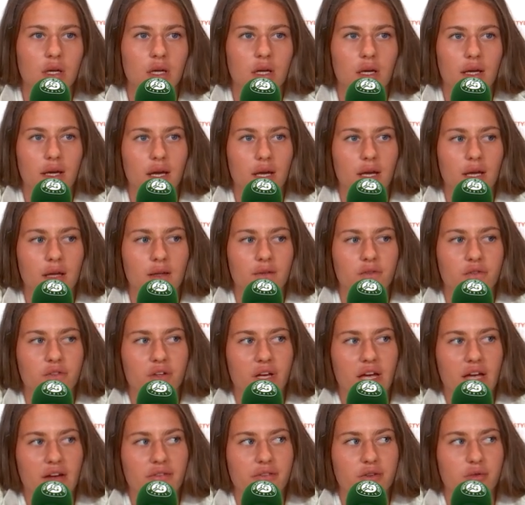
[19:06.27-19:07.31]
And
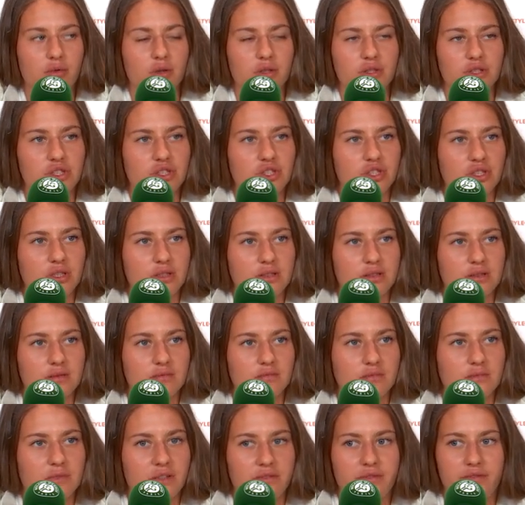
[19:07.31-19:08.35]
everyone is just
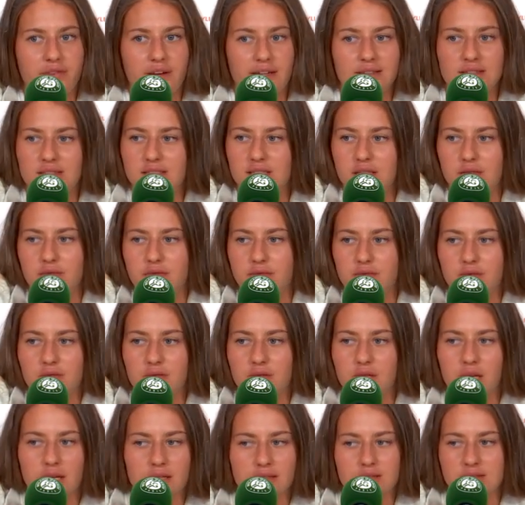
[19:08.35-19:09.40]
defensive,
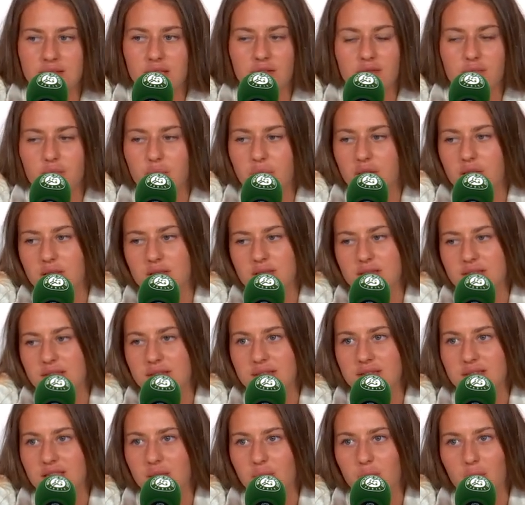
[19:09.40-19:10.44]
as they've been
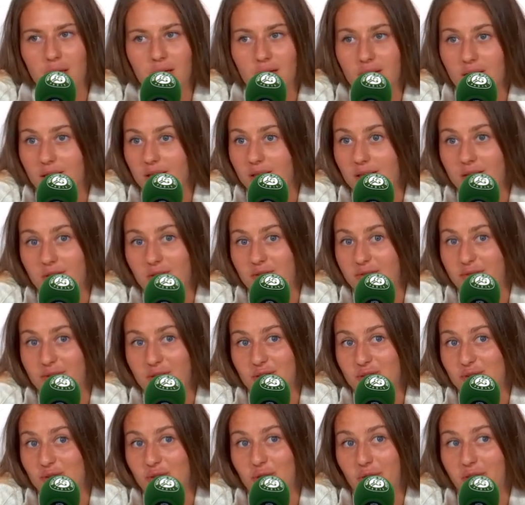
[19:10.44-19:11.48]
since the beginning of
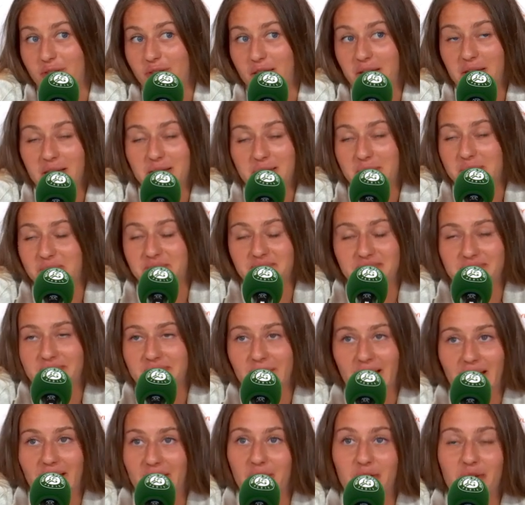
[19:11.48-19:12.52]
this whole thing.
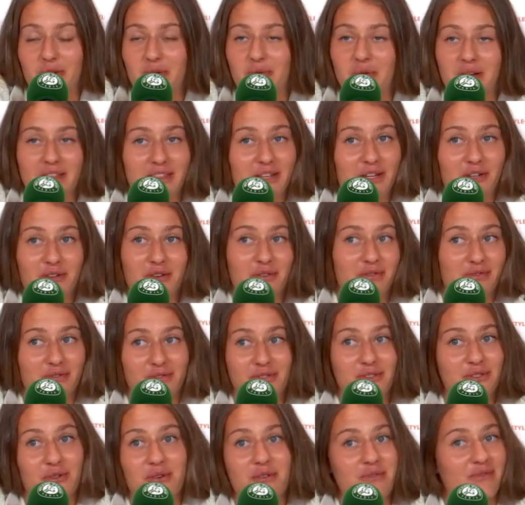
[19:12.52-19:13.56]
I don't know why they're
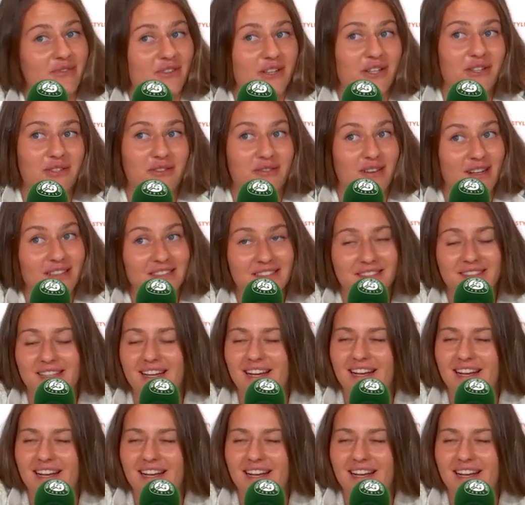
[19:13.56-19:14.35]
so afraid of us.